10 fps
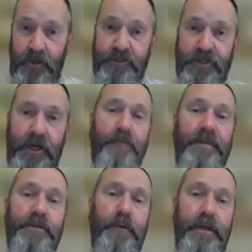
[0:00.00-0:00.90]

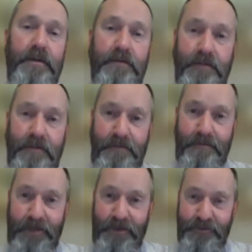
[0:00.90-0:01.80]
between the
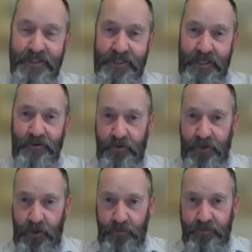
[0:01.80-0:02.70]
undertaker or the owner of the
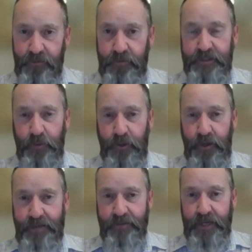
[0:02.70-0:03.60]
reservoir and the
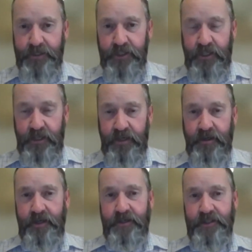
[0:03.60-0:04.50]
engineer.
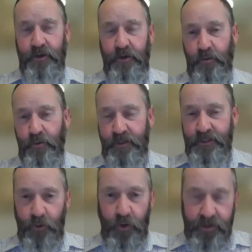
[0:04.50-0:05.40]
So all of
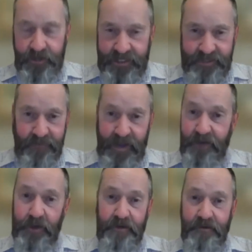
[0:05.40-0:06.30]
these vary
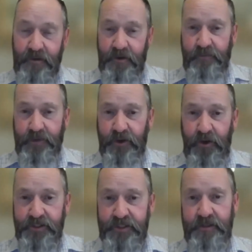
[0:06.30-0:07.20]
the costs.
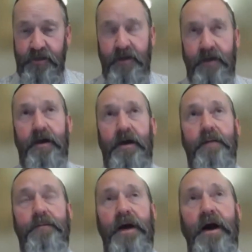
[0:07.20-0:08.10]

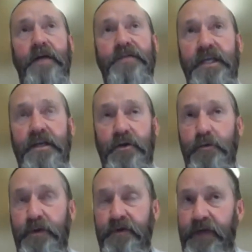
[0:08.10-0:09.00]
I've seen a
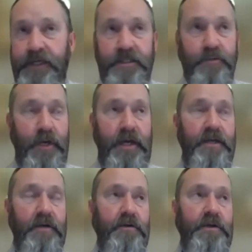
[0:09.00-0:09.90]
number of cases where
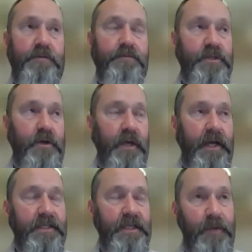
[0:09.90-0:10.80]
the sort of
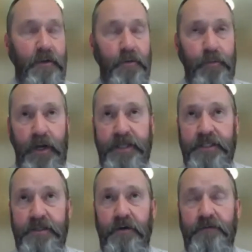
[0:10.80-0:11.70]
like typical
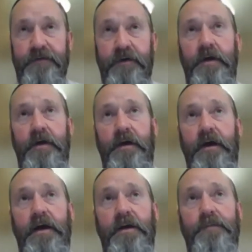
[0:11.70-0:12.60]
price of
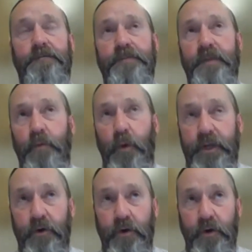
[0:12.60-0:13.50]
what we
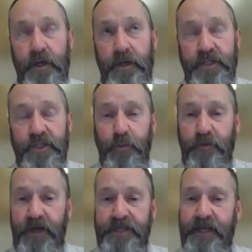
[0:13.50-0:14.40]
call a
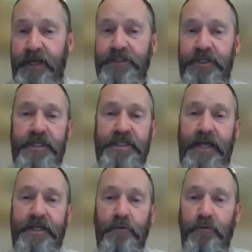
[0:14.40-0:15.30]
supervising engineer's
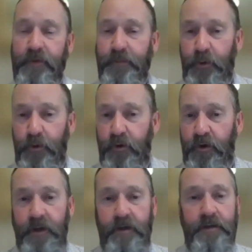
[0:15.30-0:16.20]
annual report,
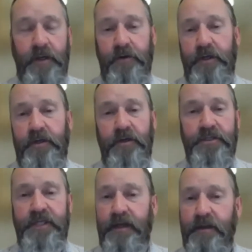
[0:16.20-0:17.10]
can
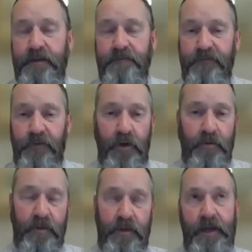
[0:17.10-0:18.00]
cost anything
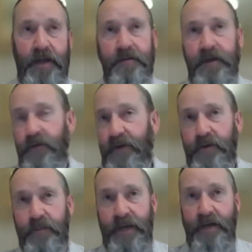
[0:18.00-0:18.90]
around
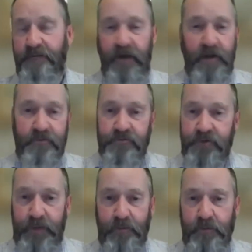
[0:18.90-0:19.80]
about
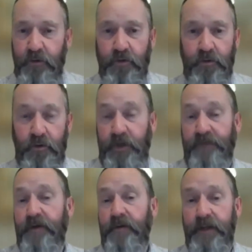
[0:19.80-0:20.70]
£500 or
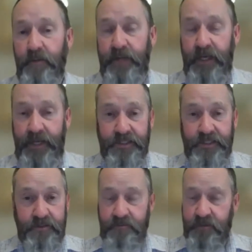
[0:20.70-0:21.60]
even a little bit
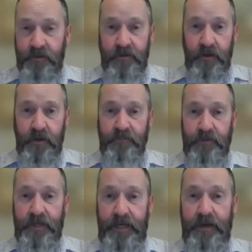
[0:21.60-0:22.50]
less than
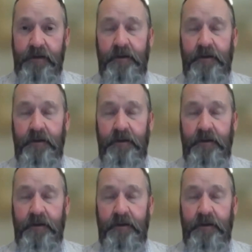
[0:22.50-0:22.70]
that.